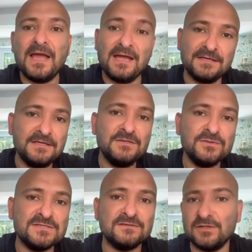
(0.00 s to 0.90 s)
And he
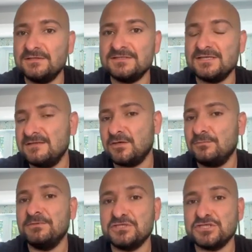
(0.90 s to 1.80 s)
used it to understand the
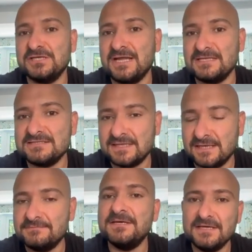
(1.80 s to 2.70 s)
competition
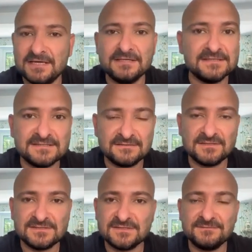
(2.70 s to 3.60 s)
landscape in his
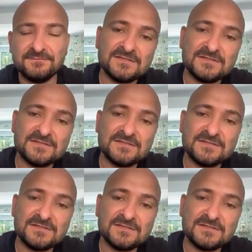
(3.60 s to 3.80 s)
industry.